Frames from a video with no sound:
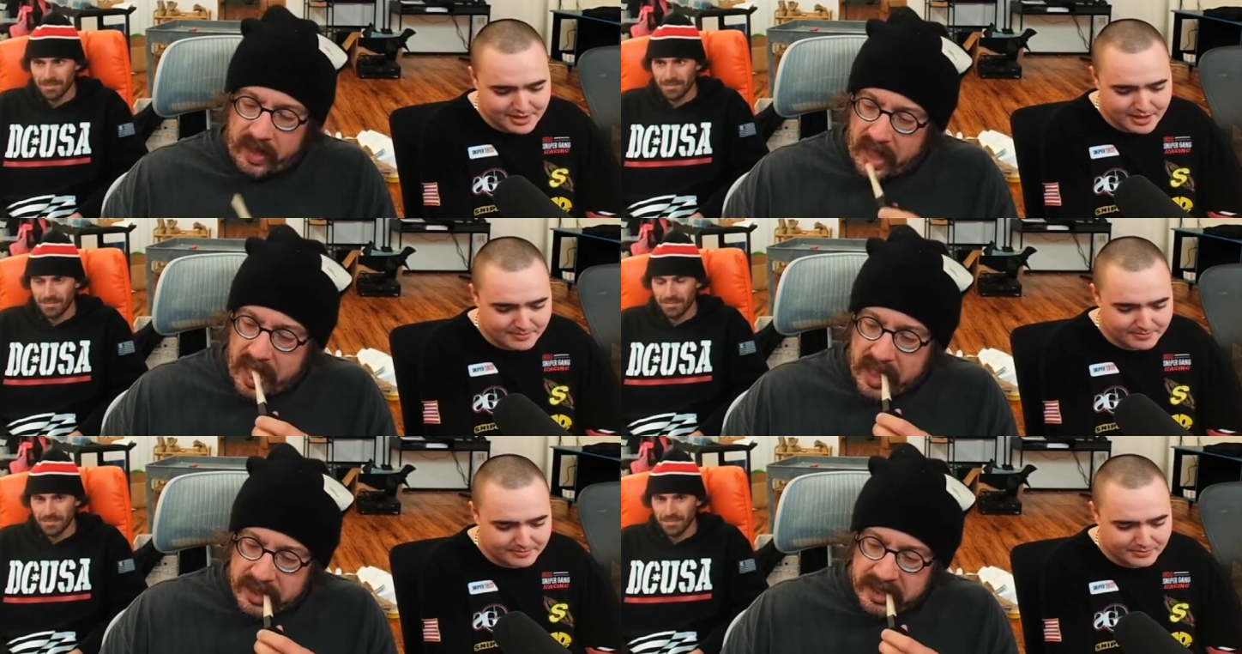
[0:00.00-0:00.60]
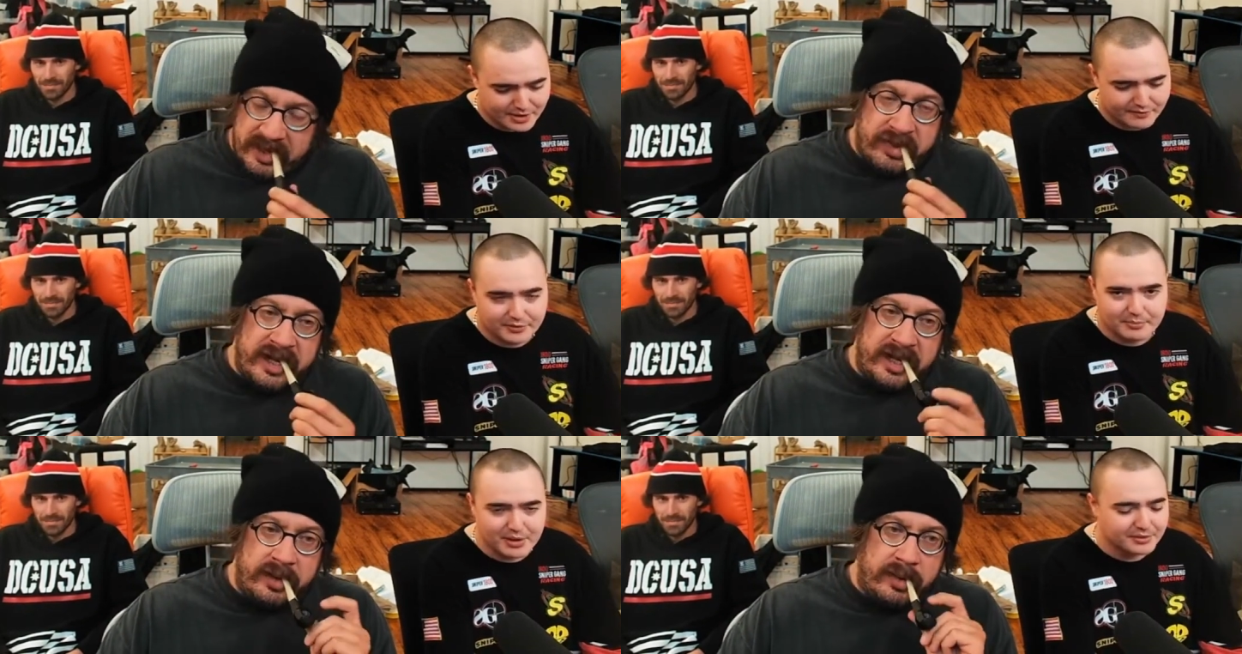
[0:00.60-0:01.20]
Speaker 1: Damn. Hey, thank you
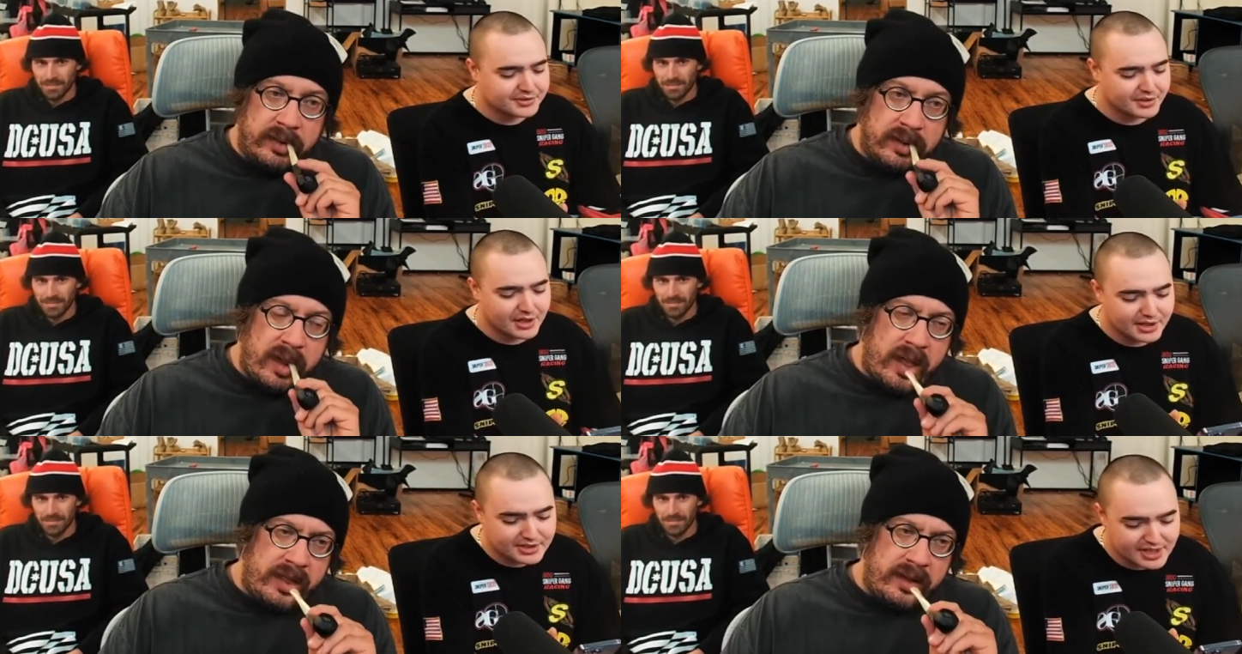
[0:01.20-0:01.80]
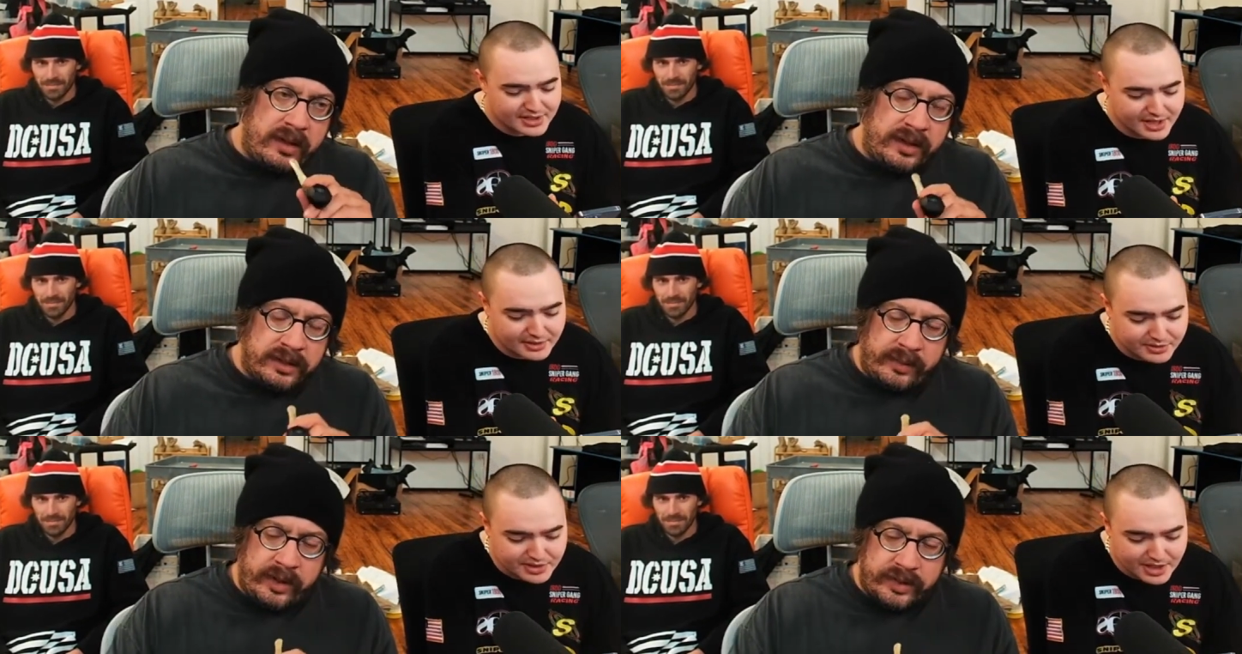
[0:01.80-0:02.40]
for the bones there. He says, Thanks hey
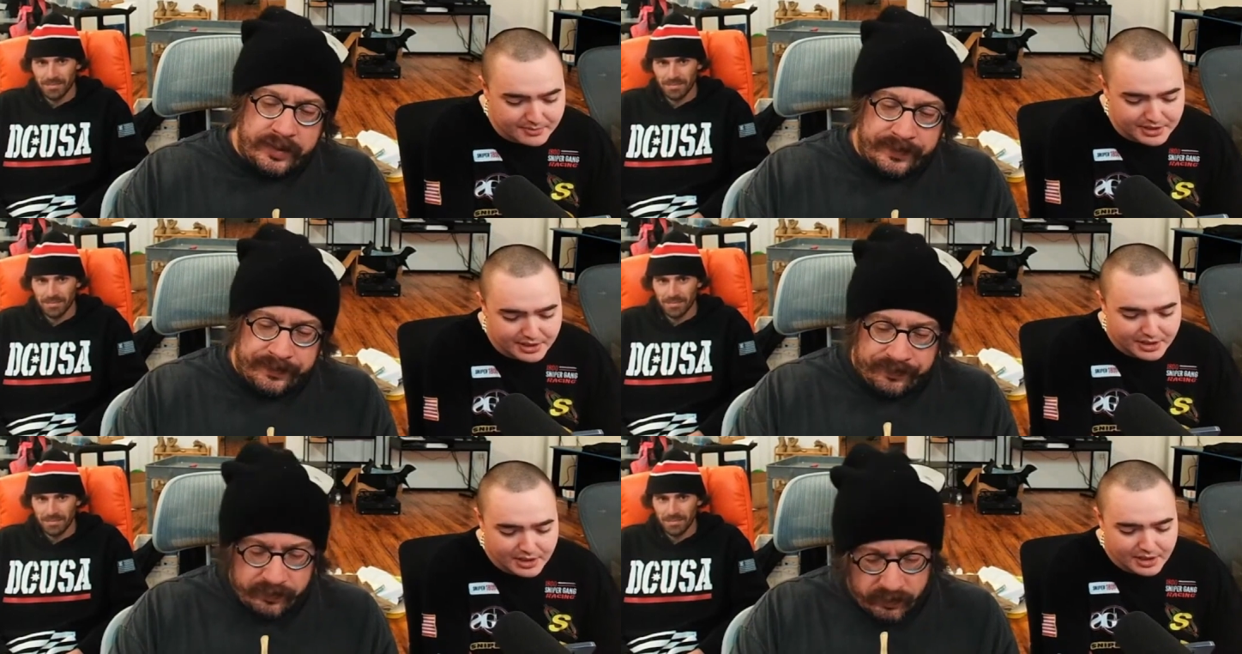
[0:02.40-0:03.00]
there, so Sammy.